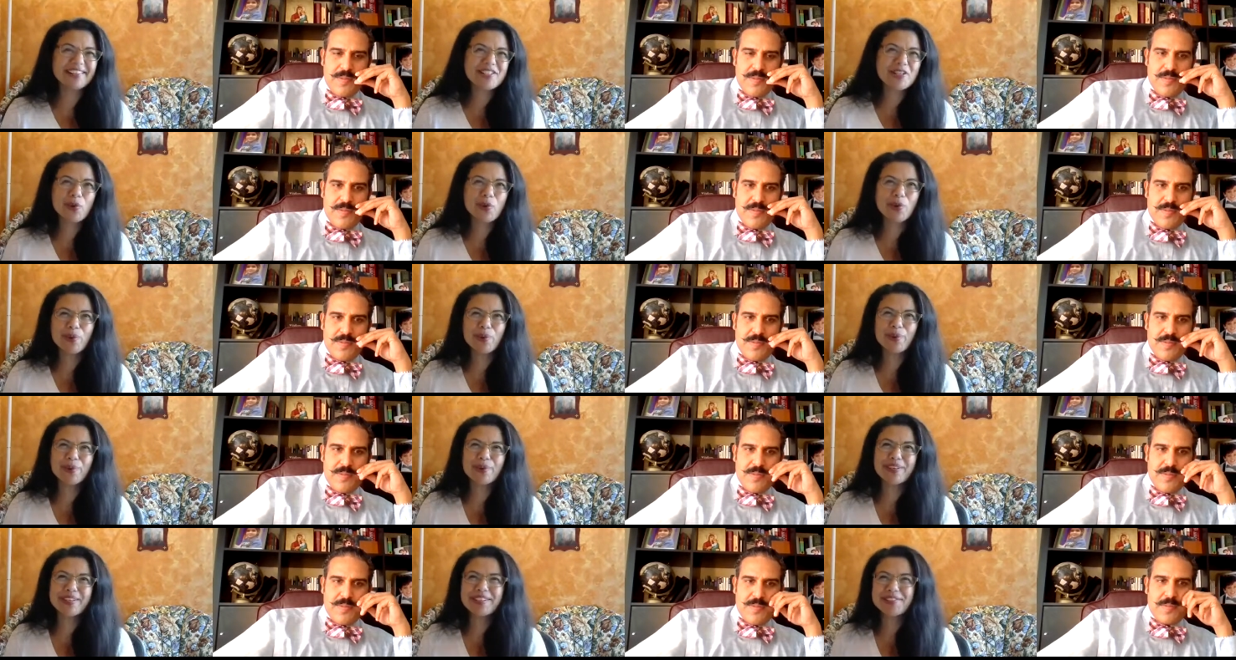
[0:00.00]

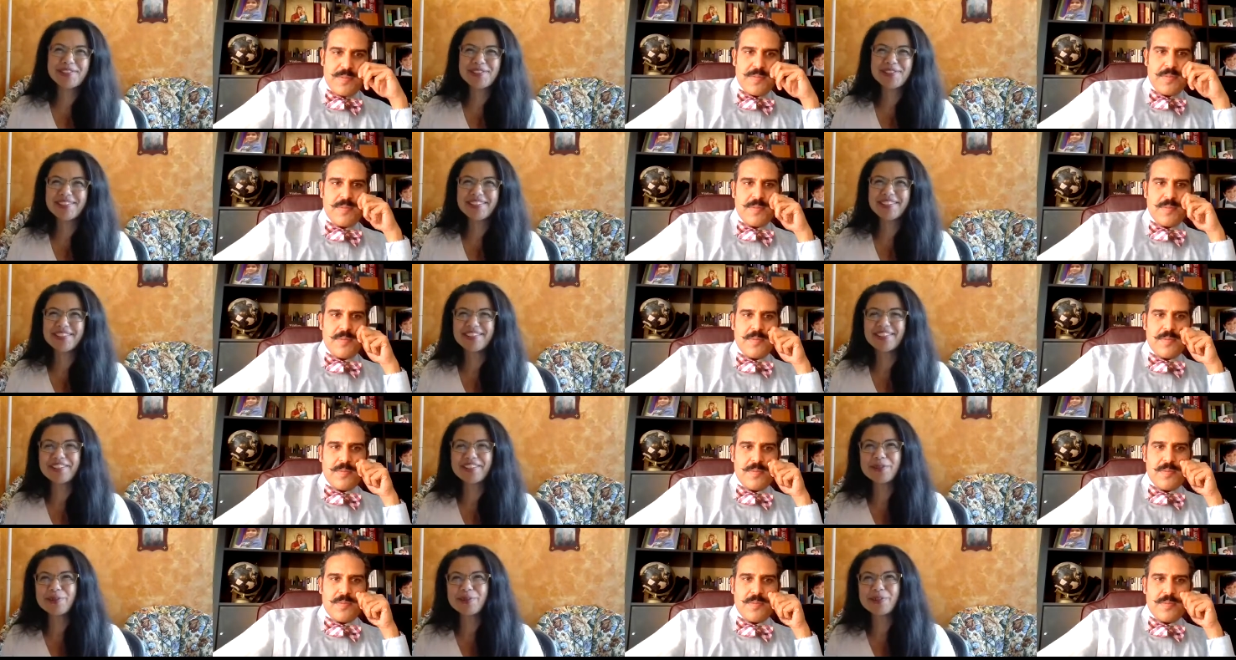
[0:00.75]
Speaker 1: so here's uh,
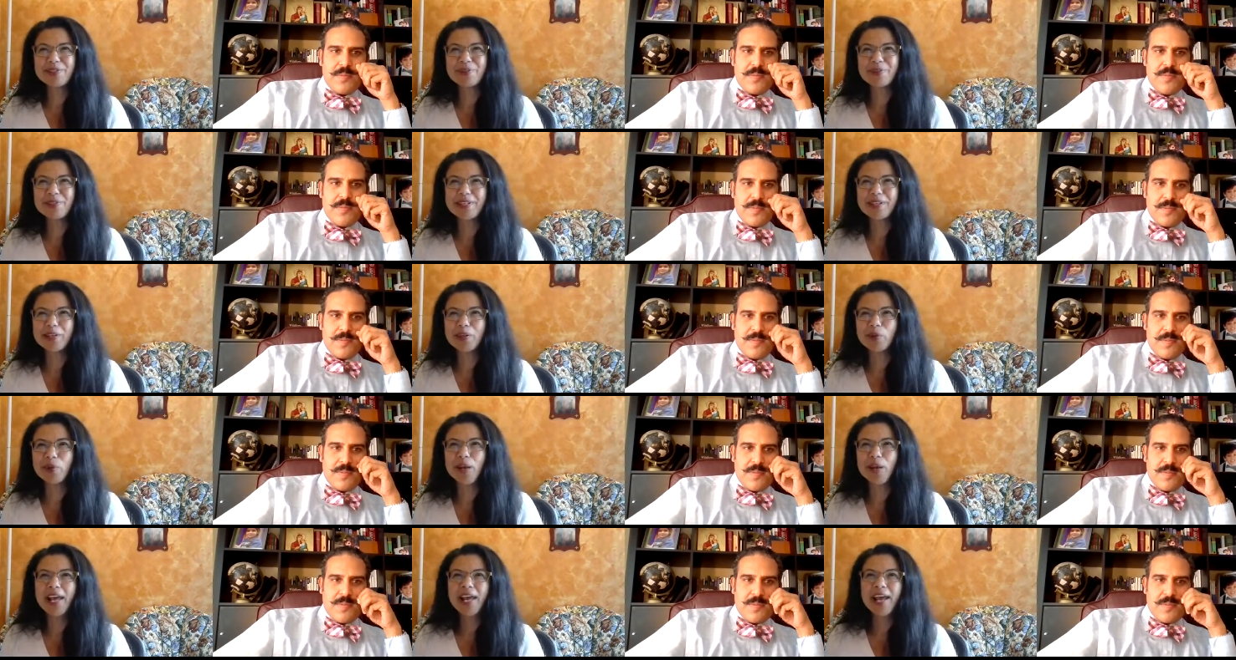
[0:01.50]
here's what's really cute.